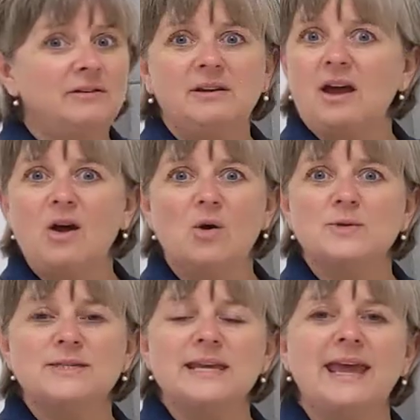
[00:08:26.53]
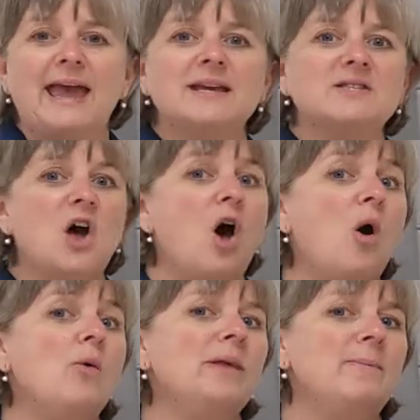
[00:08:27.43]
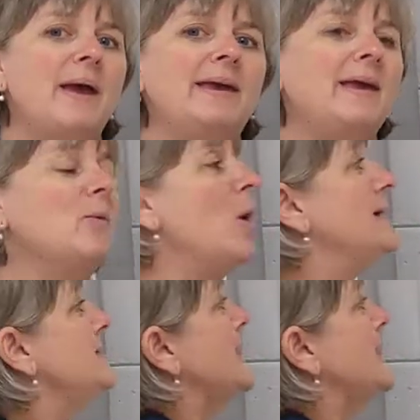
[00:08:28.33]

No, CK is only making one